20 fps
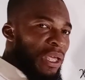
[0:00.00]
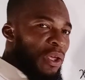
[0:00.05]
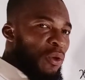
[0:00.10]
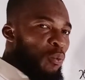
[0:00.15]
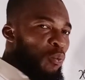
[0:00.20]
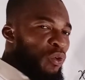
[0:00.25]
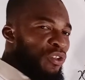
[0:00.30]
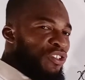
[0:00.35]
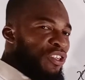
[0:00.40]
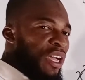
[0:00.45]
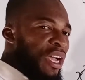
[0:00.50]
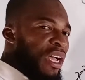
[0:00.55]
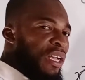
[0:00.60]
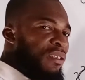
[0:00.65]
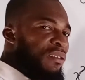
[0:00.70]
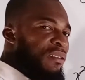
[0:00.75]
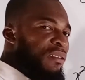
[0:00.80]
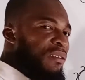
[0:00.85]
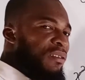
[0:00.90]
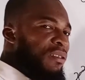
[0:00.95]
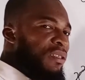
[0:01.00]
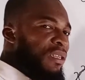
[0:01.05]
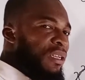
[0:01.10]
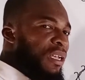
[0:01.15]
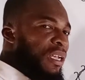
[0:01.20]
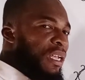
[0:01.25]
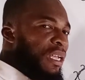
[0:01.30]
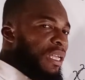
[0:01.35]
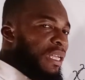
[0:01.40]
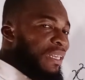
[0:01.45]
in which has
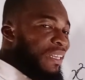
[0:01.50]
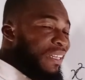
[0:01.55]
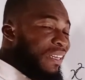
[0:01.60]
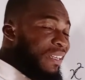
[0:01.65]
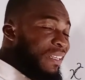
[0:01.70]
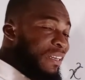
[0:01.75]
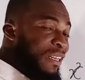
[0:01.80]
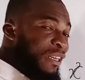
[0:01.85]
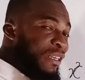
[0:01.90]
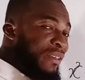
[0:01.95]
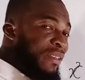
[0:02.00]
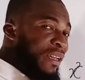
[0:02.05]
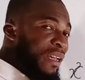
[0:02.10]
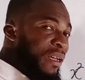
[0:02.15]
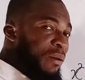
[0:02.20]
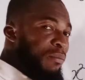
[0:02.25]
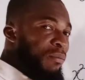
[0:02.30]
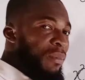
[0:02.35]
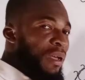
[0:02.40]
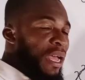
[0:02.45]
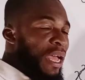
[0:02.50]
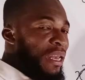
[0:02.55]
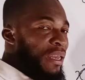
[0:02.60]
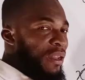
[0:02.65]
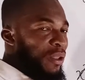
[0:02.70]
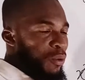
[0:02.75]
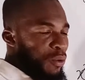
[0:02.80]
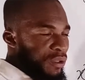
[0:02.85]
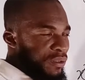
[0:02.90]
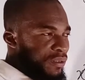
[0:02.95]
the leading term and
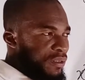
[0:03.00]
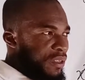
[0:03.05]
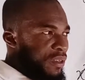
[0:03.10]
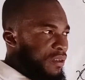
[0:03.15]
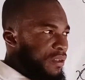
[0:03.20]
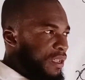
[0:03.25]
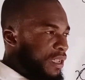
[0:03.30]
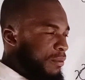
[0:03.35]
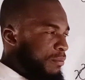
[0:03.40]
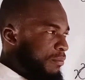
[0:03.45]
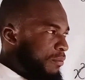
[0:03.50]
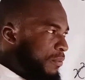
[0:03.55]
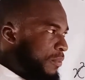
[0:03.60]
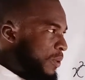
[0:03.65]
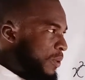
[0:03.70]
the constant term.